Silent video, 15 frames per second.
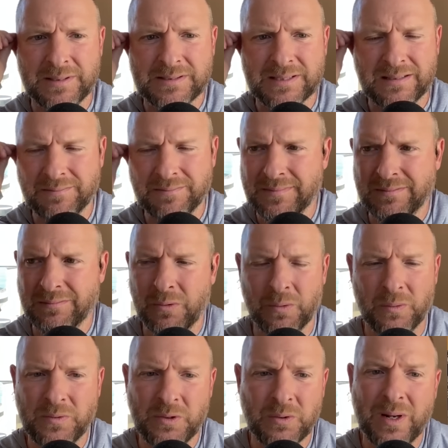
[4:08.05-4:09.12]
It's like,
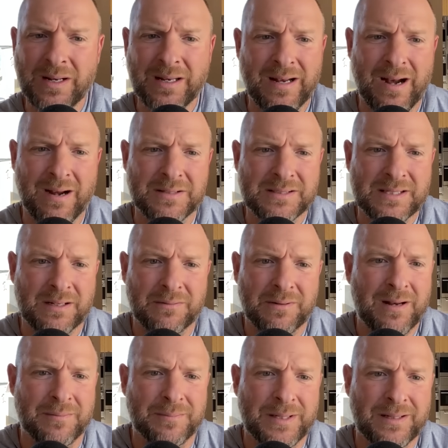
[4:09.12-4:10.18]
well, you got to get out of the second
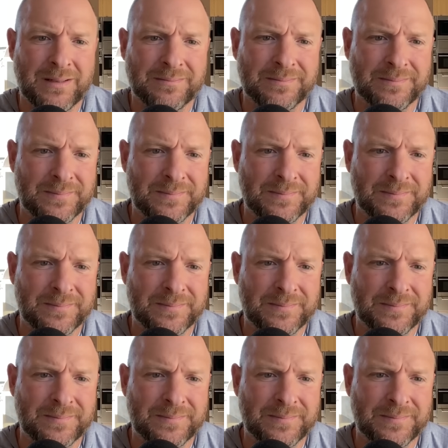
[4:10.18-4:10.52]
round, man.